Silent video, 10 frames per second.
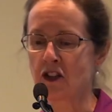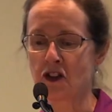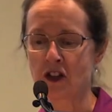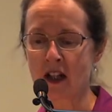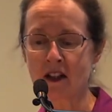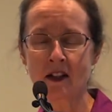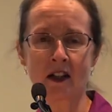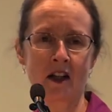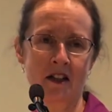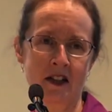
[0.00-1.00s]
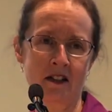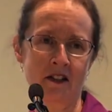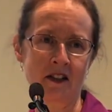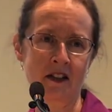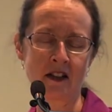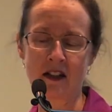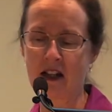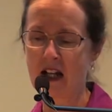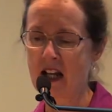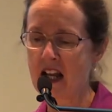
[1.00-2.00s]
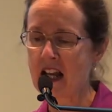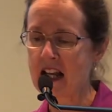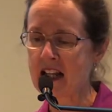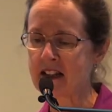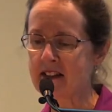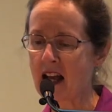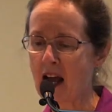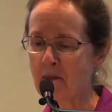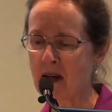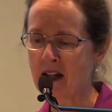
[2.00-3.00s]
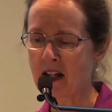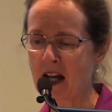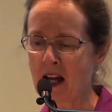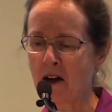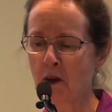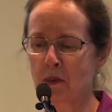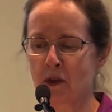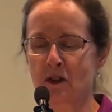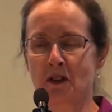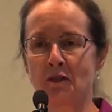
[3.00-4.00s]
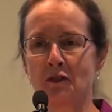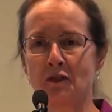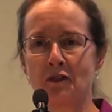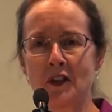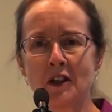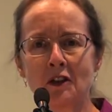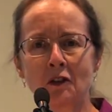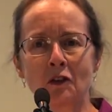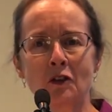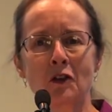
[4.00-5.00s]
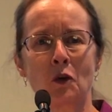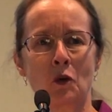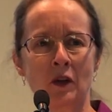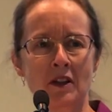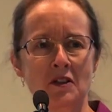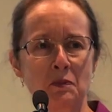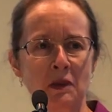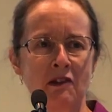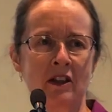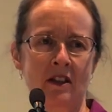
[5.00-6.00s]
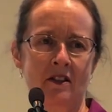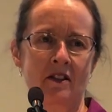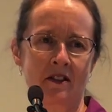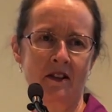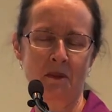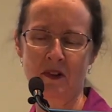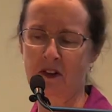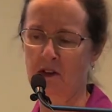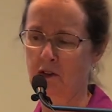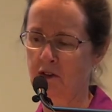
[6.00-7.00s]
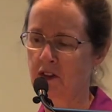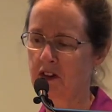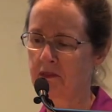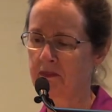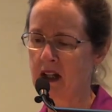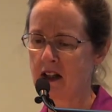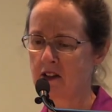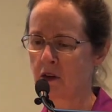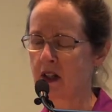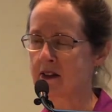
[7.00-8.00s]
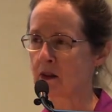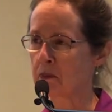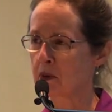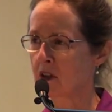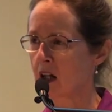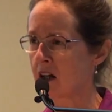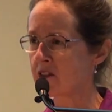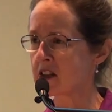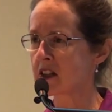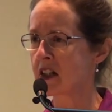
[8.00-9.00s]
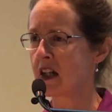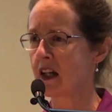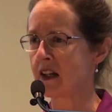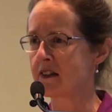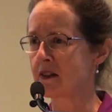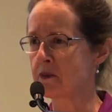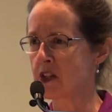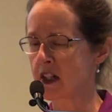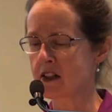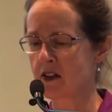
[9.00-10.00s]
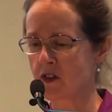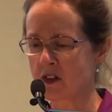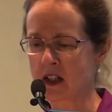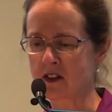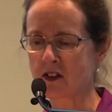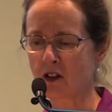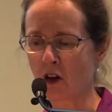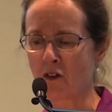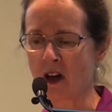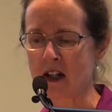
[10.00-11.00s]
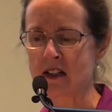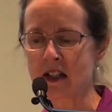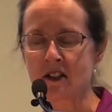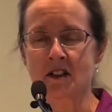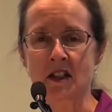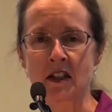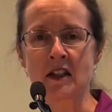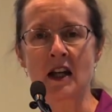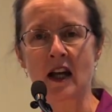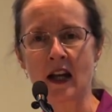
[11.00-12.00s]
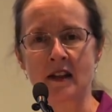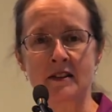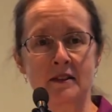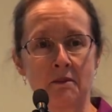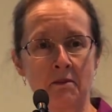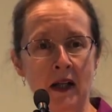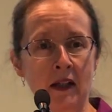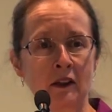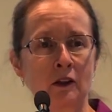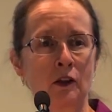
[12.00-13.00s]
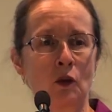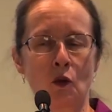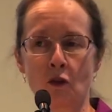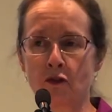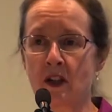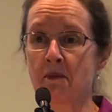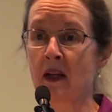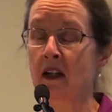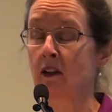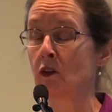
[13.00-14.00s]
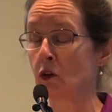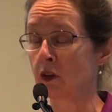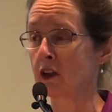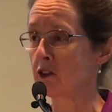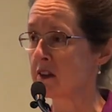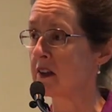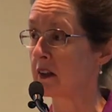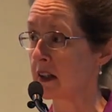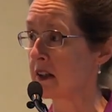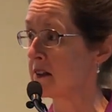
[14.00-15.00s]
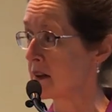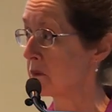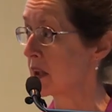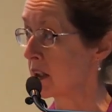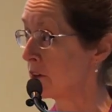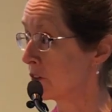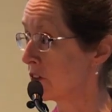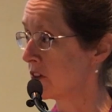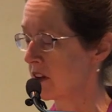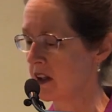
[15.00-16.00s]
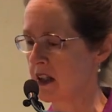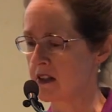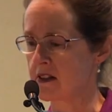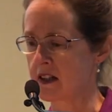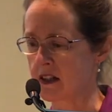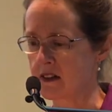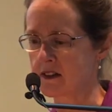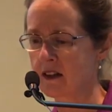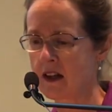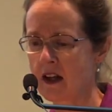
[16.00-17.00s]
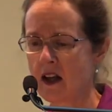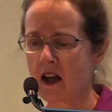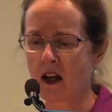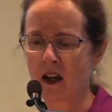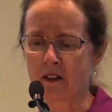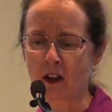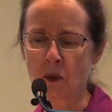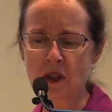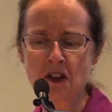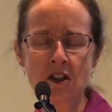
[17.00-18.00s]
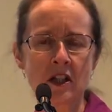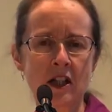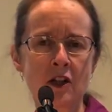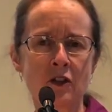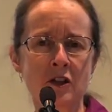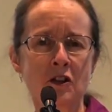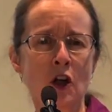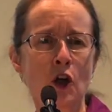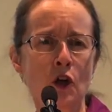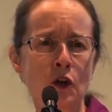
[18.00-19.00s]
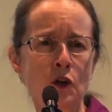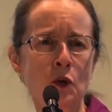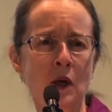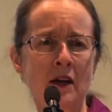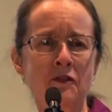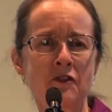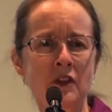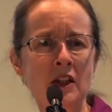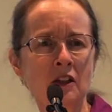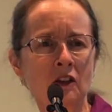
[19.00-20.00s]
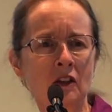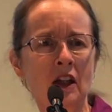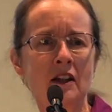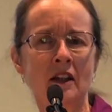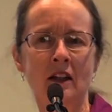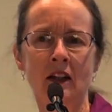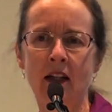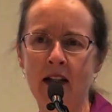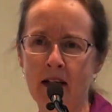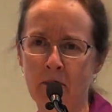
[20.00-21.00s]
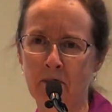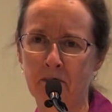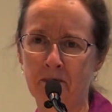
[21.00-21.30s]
Gender identity is about how a person feels or experiences themselves. So it's a private and subjective sense of identity as male or female or increasingly something else these days. The question here is, who do I feel that I am?